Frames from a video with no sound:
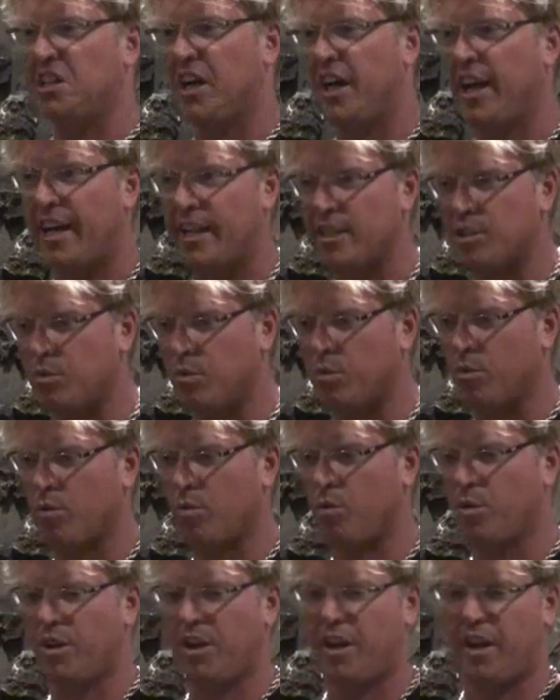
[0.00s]
diets. We were
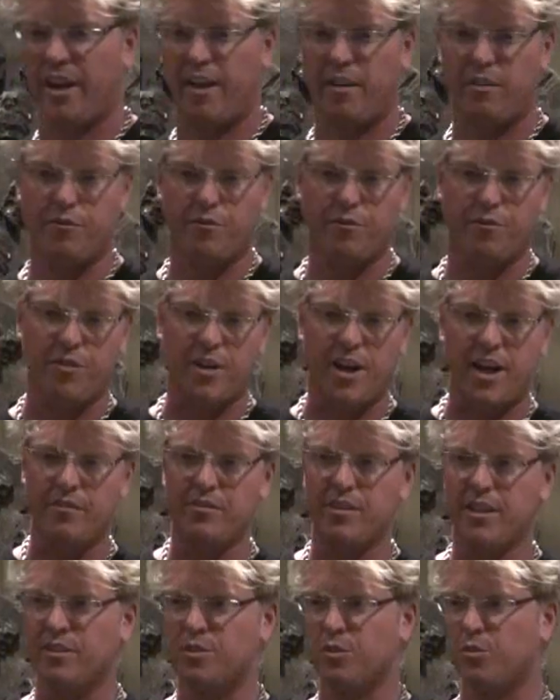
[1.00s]
working out 5
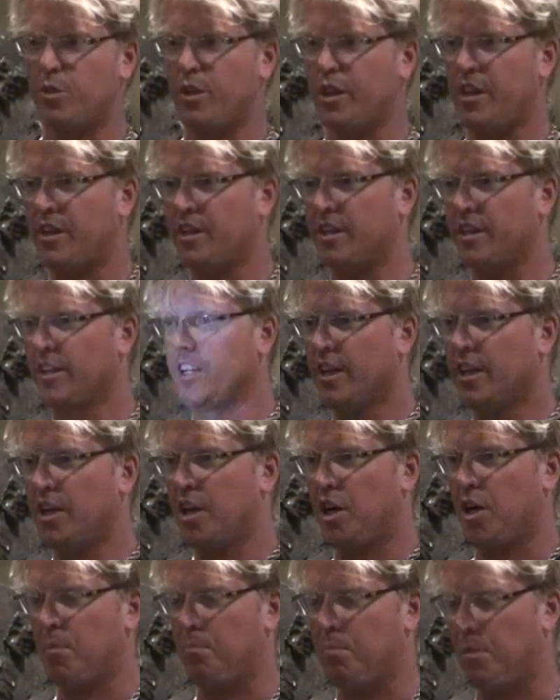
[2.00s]
days a week. Our